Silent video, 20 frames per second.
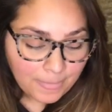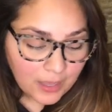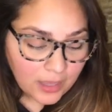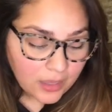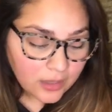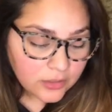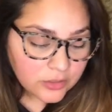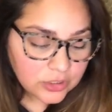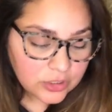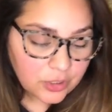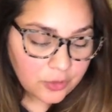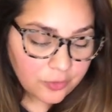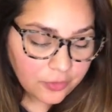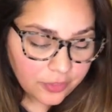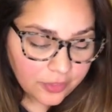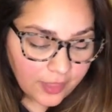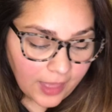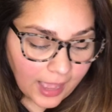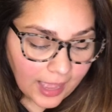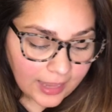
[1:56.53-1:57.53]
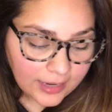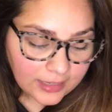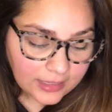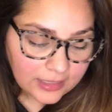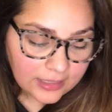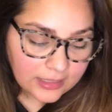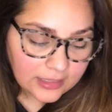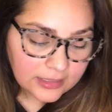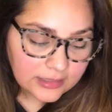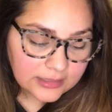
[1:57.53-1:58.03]
So that
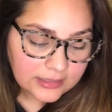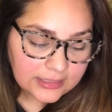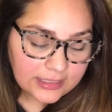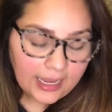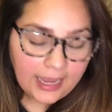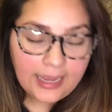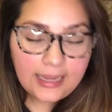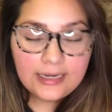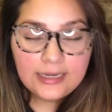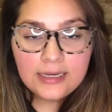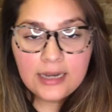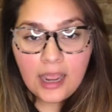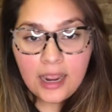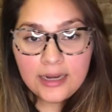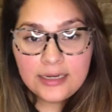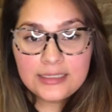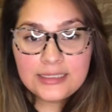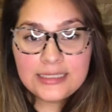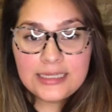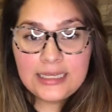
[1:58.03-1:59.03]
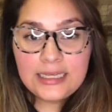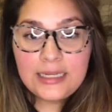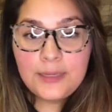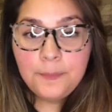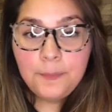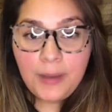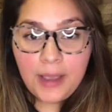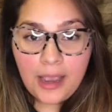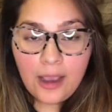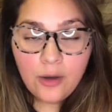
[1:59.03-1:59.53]
is a
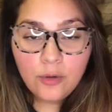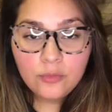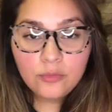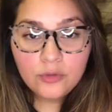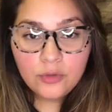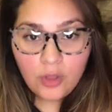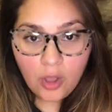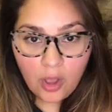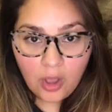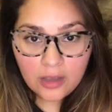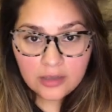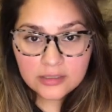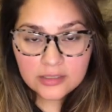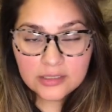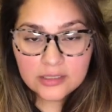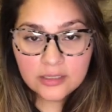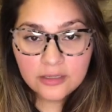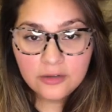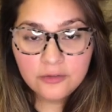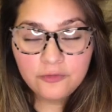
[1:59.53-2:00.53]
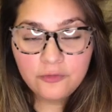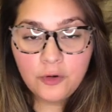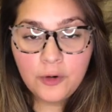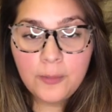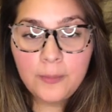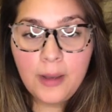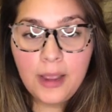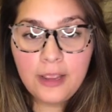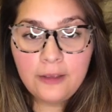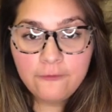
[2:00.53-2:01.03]
19-pound loss for
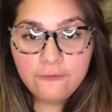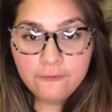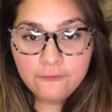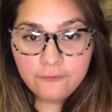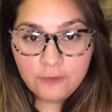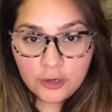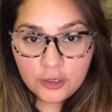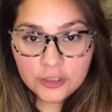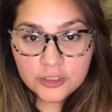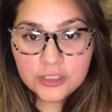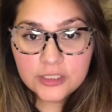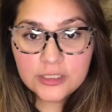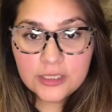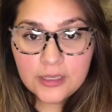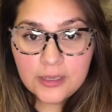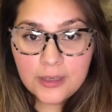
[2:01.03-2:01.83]
my first